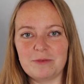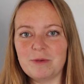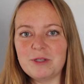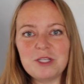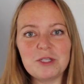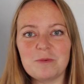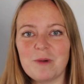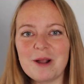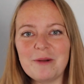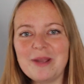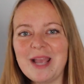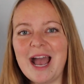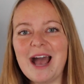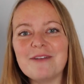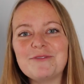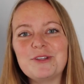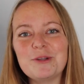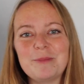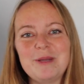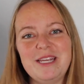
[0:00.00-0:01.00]
which is why we
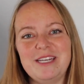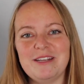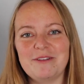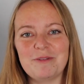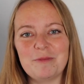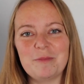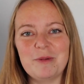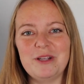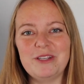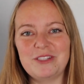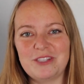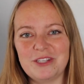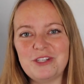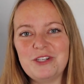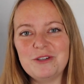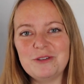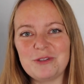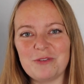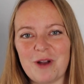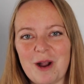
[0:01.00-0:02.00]
have so many different breeds to
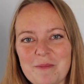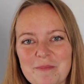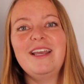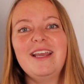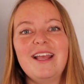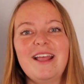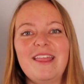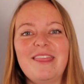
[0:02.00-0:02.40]
choose from.